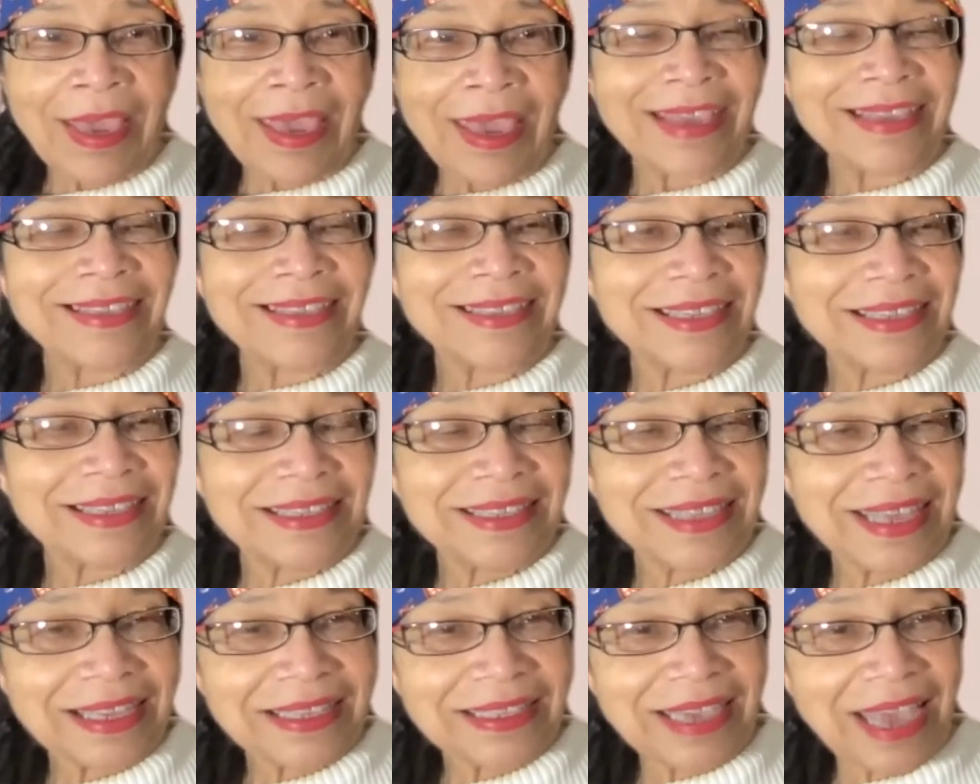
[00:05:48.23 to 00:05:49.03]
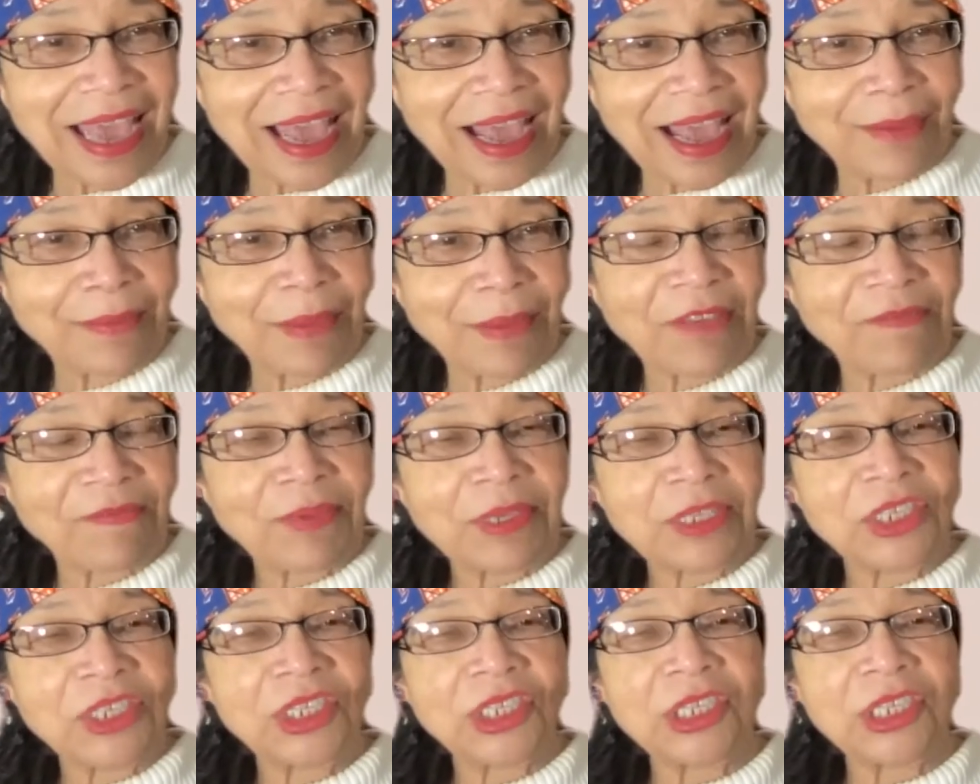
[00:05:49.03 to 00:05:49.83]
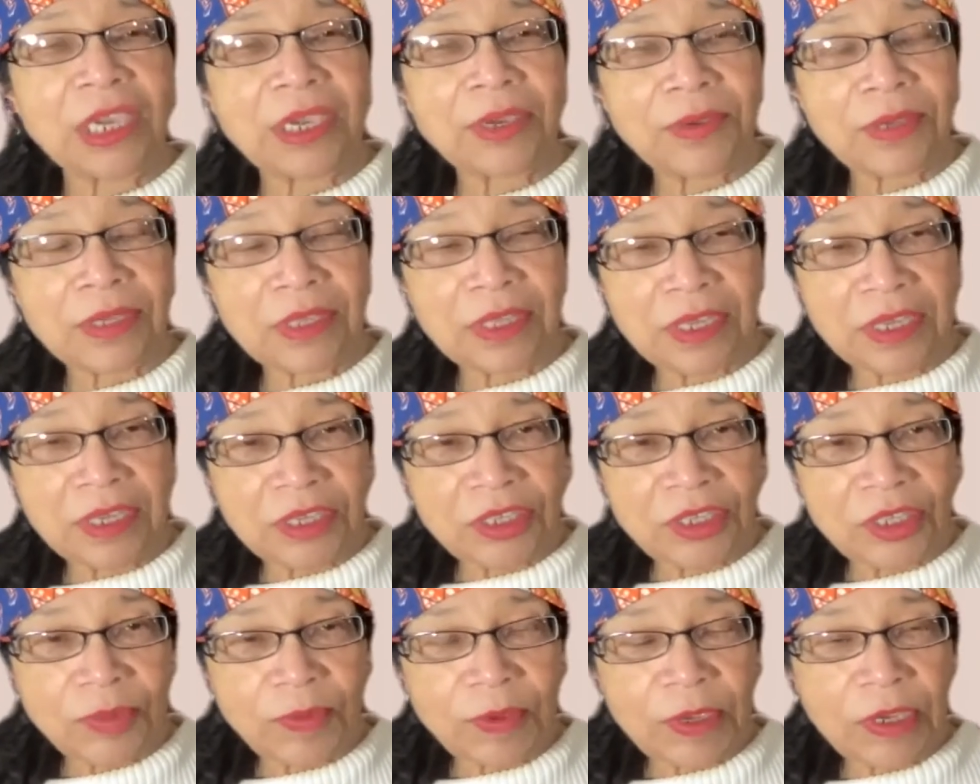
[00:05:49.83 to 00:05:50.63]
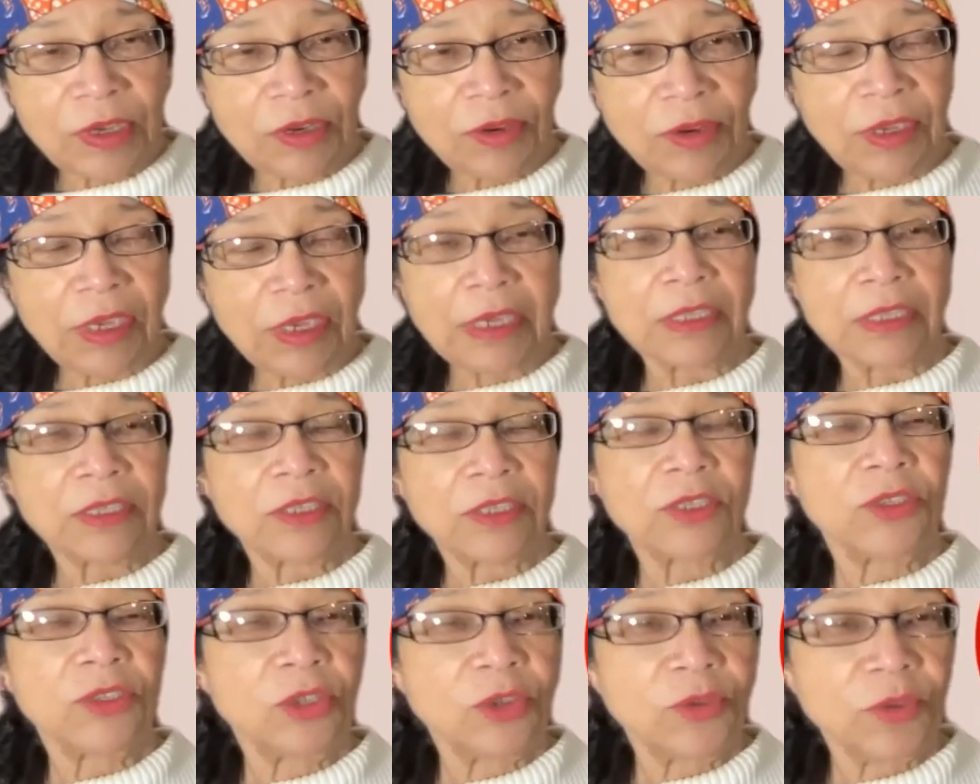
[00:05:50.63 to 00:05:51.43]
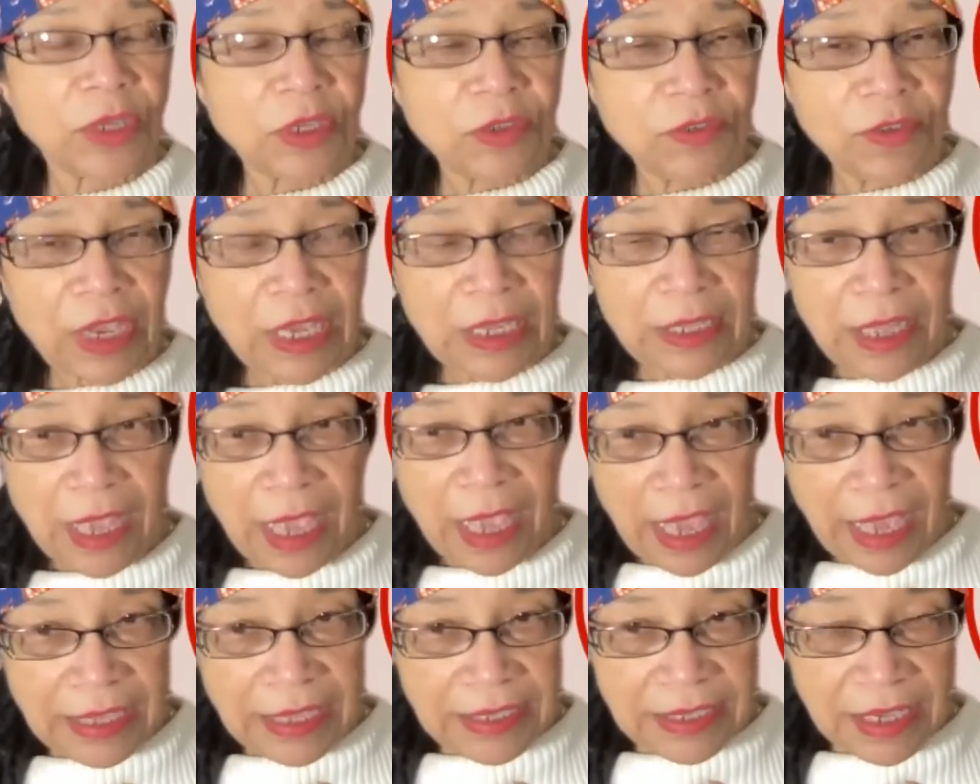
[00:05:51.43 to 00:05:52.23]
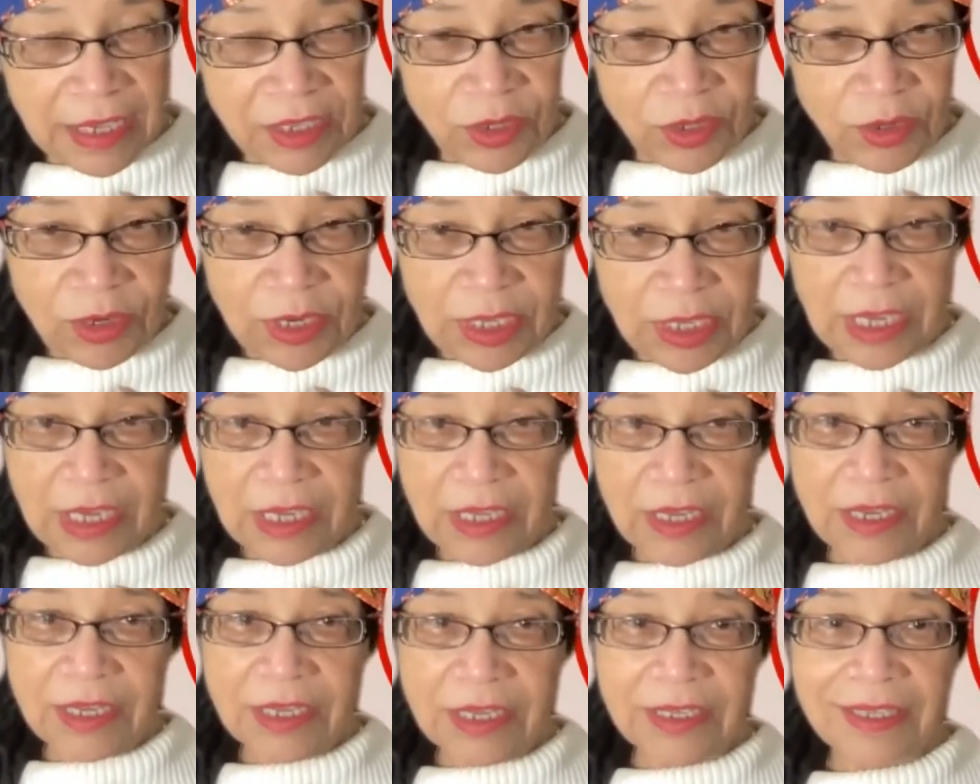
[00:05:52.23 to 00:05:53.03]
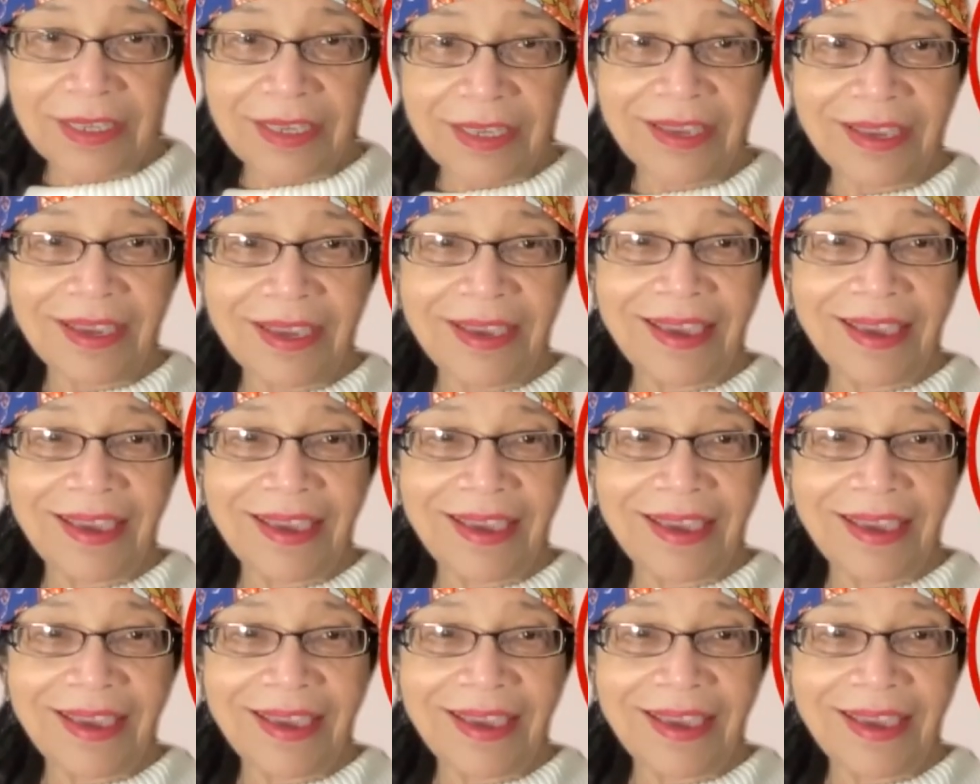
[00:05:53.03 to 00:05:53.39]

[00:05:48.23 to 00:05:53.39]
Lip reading: And since that time, I've been sharing the experience, doing ancestral healings.